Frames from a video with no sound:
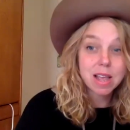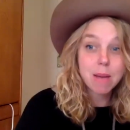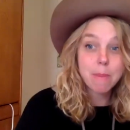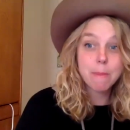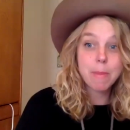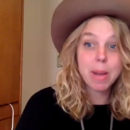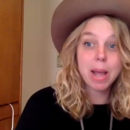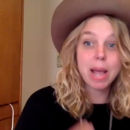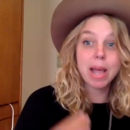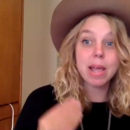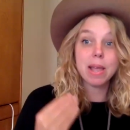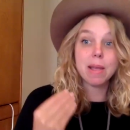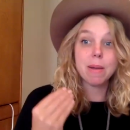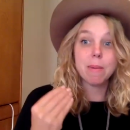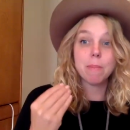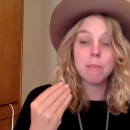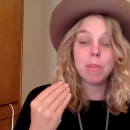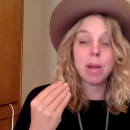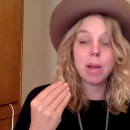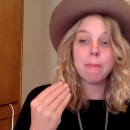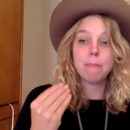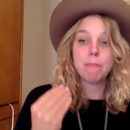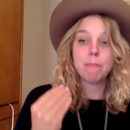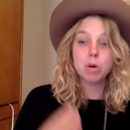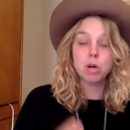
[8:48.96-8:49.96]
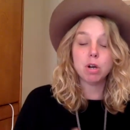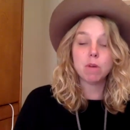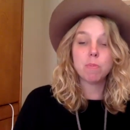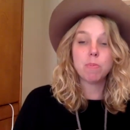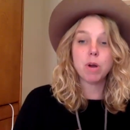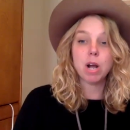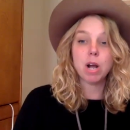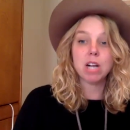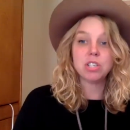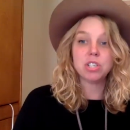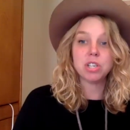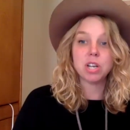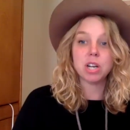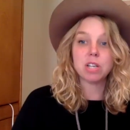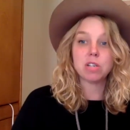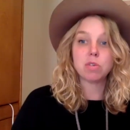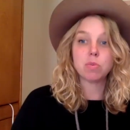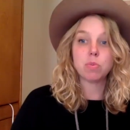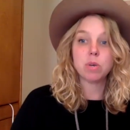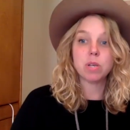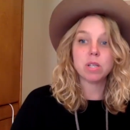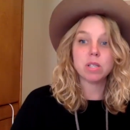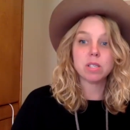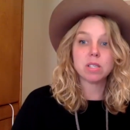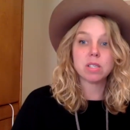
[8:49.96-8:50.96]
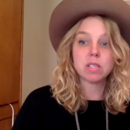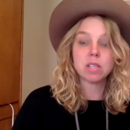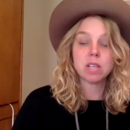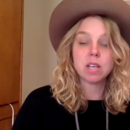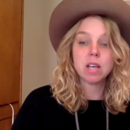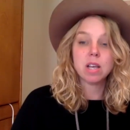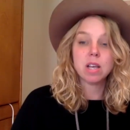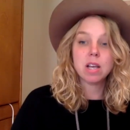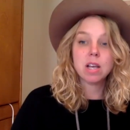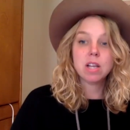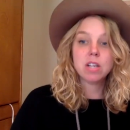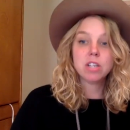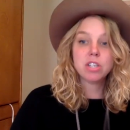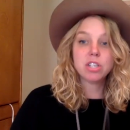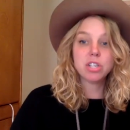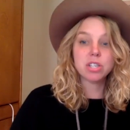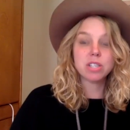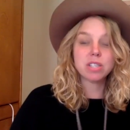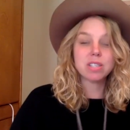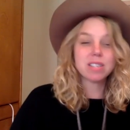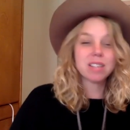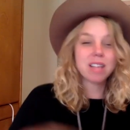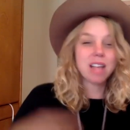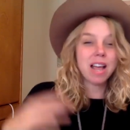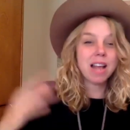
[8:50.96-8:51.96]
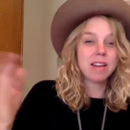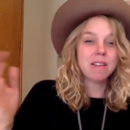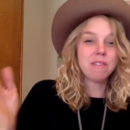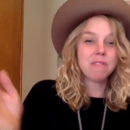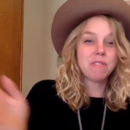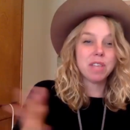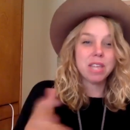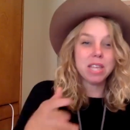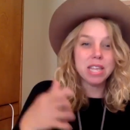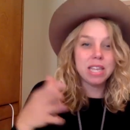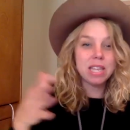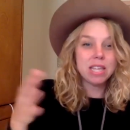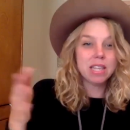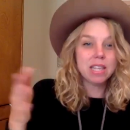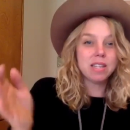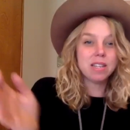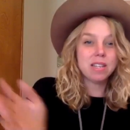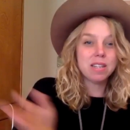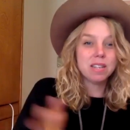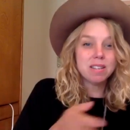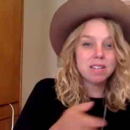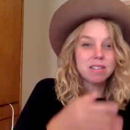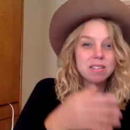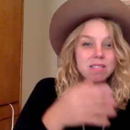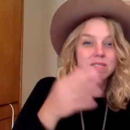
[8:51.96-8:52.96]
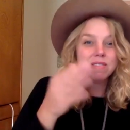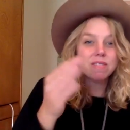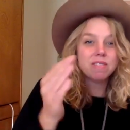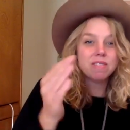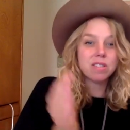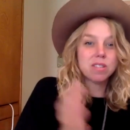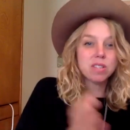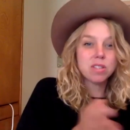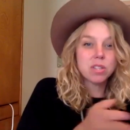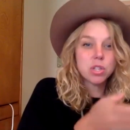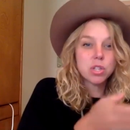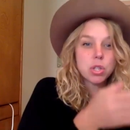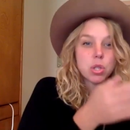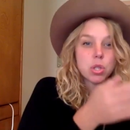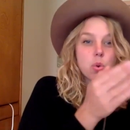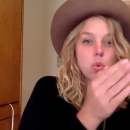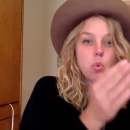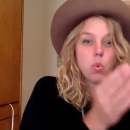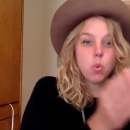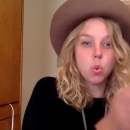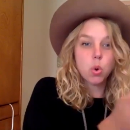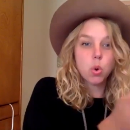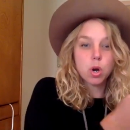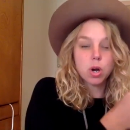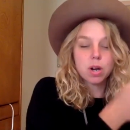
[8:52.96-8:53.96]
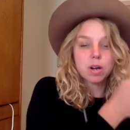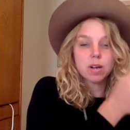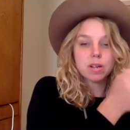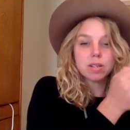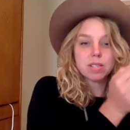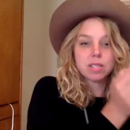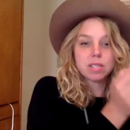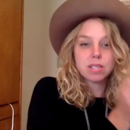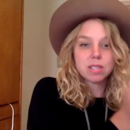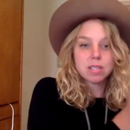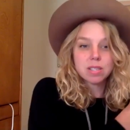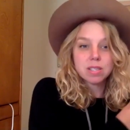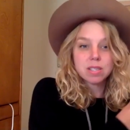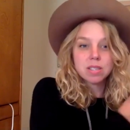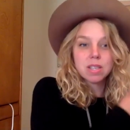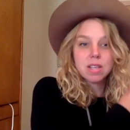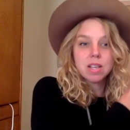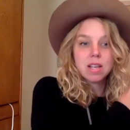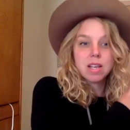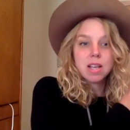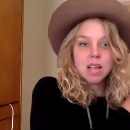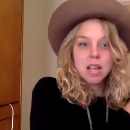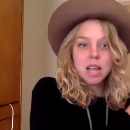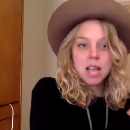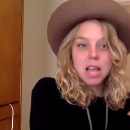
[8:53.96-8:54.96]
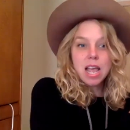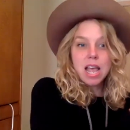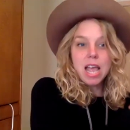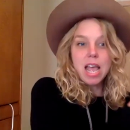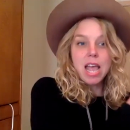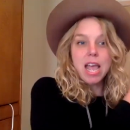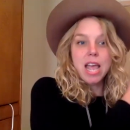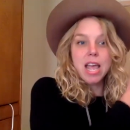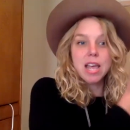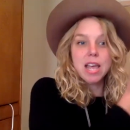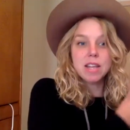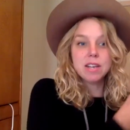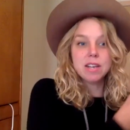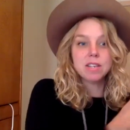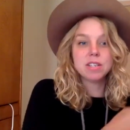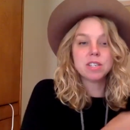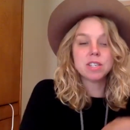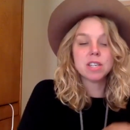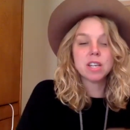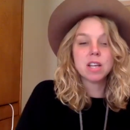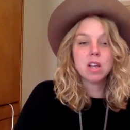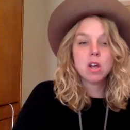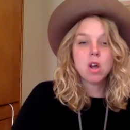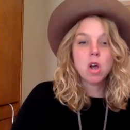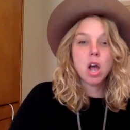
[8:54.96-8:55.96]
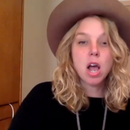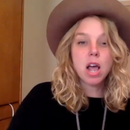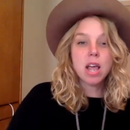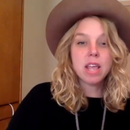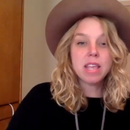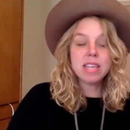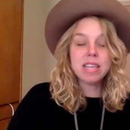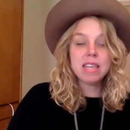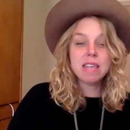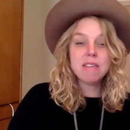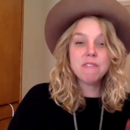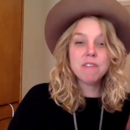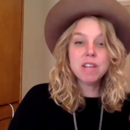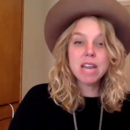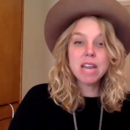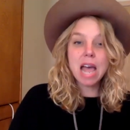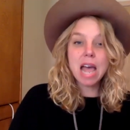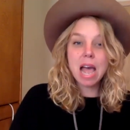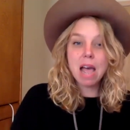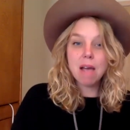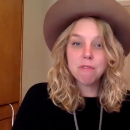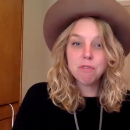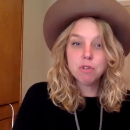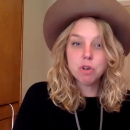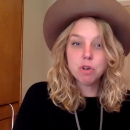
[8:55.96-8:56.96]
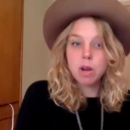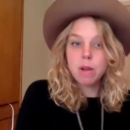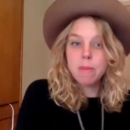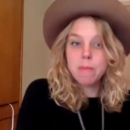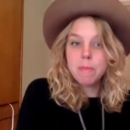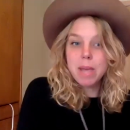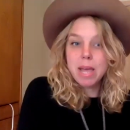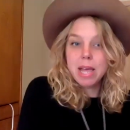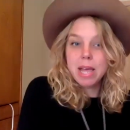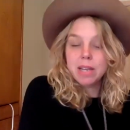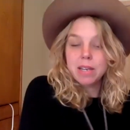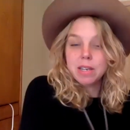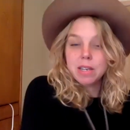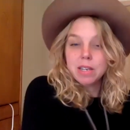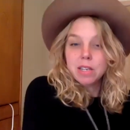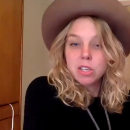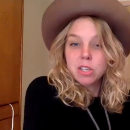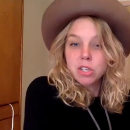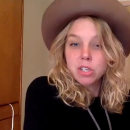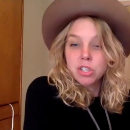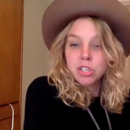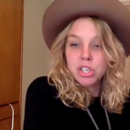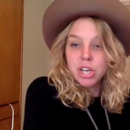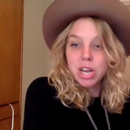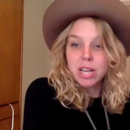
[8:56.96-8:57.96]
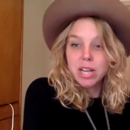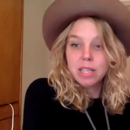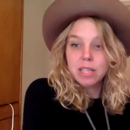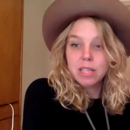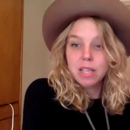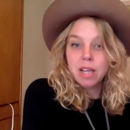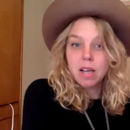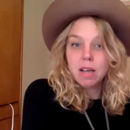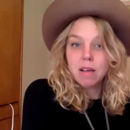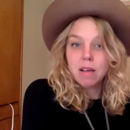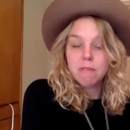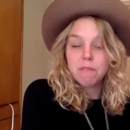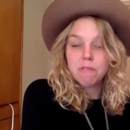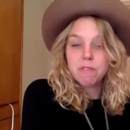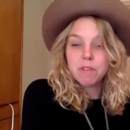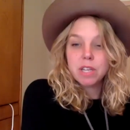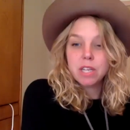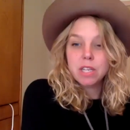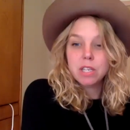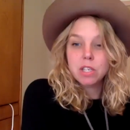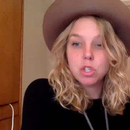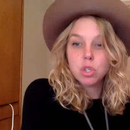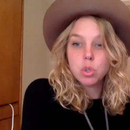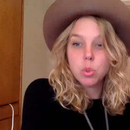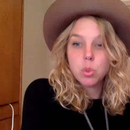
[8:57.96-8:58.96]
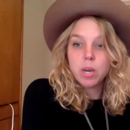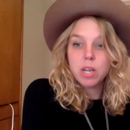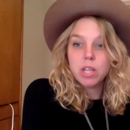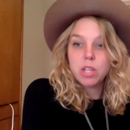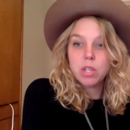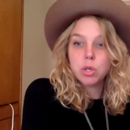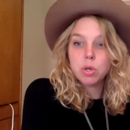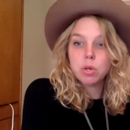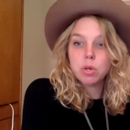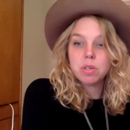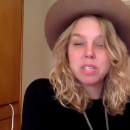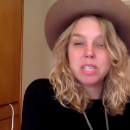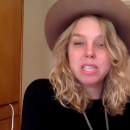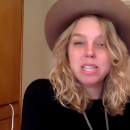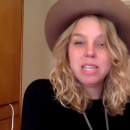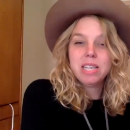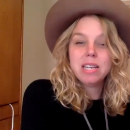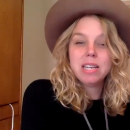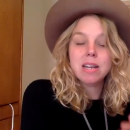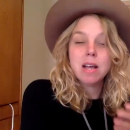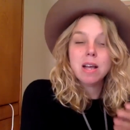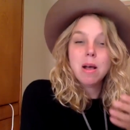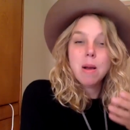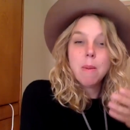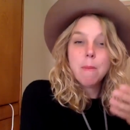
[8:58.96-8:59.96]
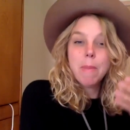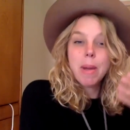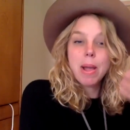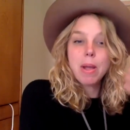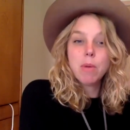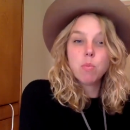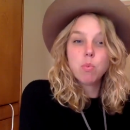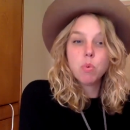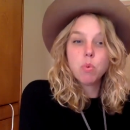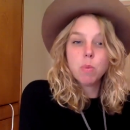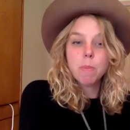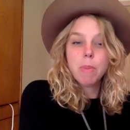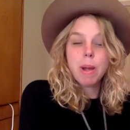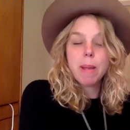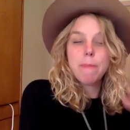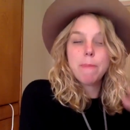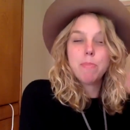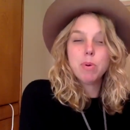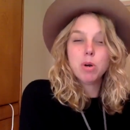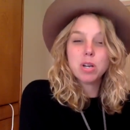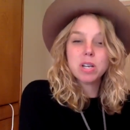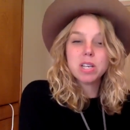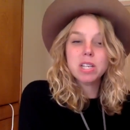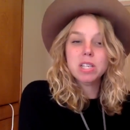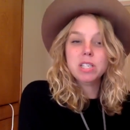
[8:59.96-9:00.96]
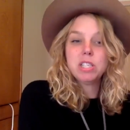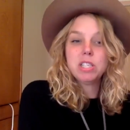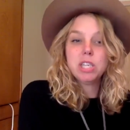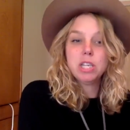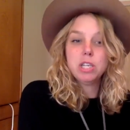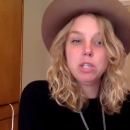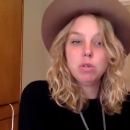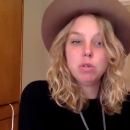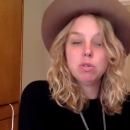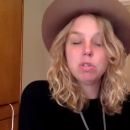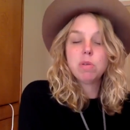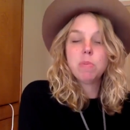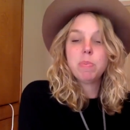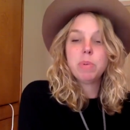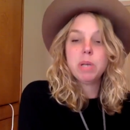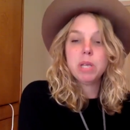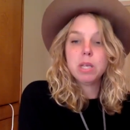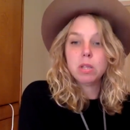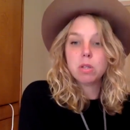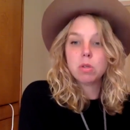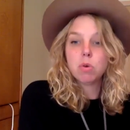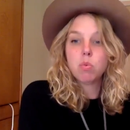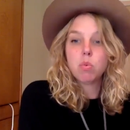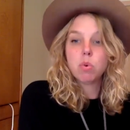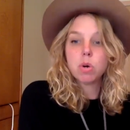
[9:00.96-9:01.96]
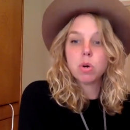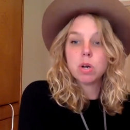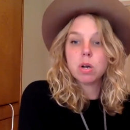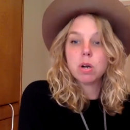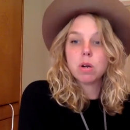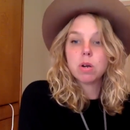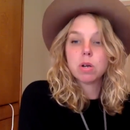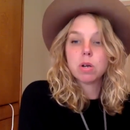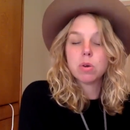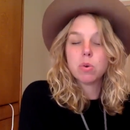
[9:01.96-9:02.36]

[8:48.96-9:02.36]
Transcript: my my book project was just kind of in the works. And even after I met J Love in 2013, my my book continued to be in the work